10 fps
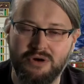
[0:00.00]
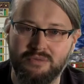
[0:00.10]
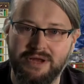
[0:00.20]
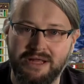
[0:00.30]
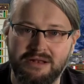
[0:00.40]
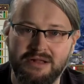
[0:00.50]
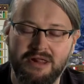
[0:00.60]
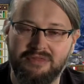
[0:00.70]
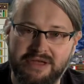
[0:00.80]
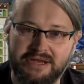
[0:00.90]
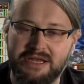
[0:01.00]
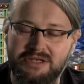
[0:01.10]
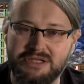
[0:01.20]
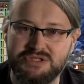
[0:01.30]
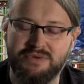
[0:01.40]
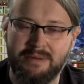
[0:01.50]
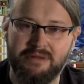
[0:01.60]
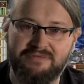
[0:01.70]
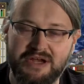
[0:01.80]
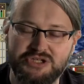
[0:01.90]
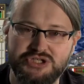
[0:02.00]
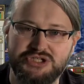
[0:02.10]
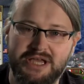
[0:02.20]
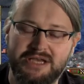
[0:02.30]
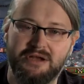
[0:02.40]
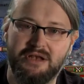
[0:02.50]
no real thing that these rebel factions did